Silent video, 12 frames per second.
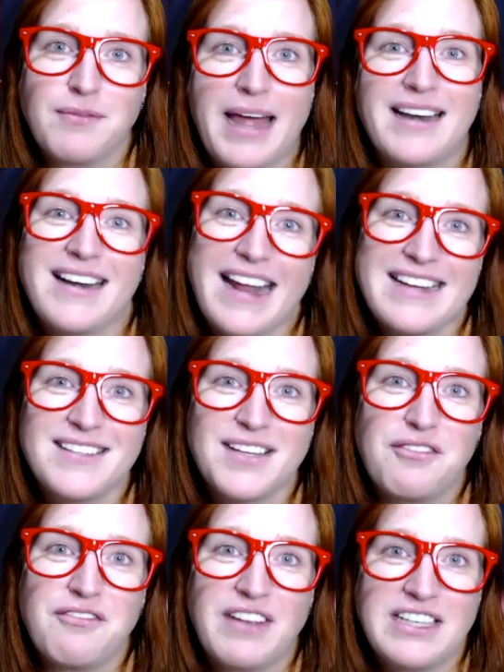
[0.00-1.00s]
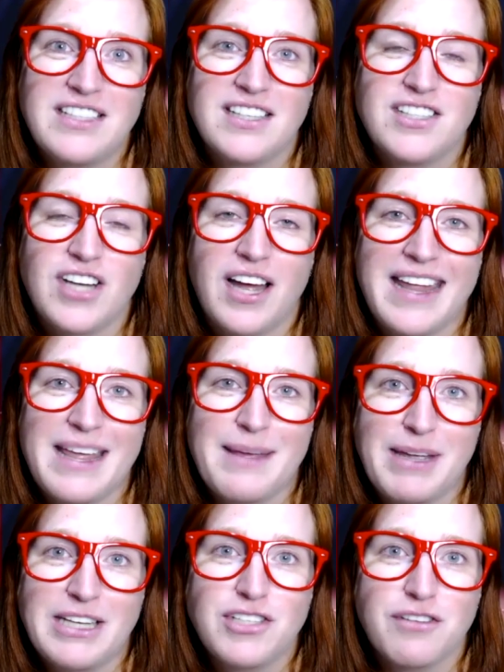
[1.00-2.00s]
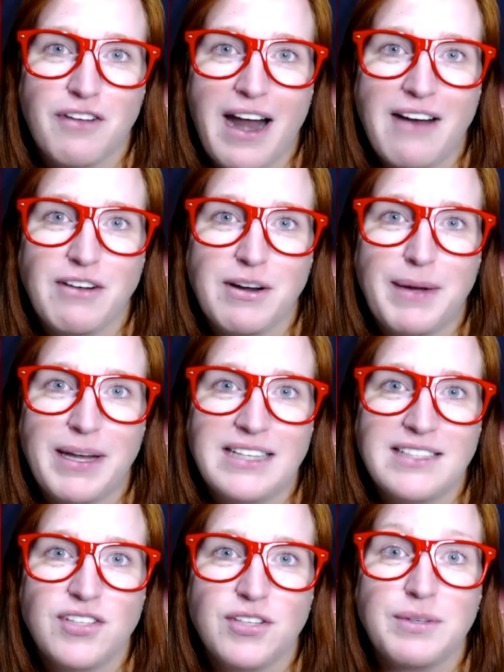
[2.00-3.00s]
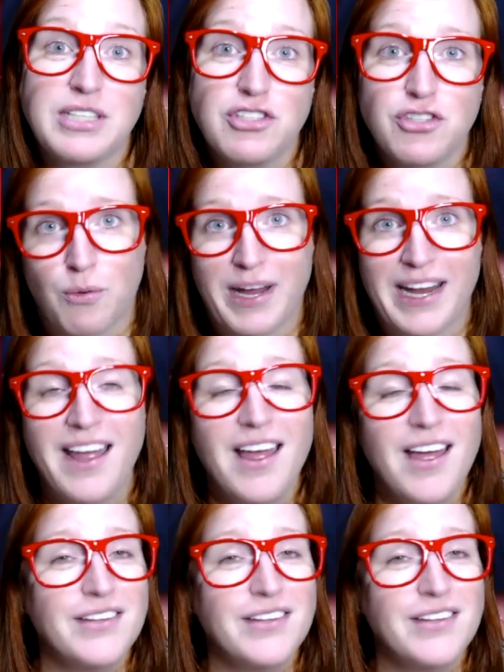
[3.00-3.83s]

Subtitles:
We had a nice little vintage image for everybody to enjoy.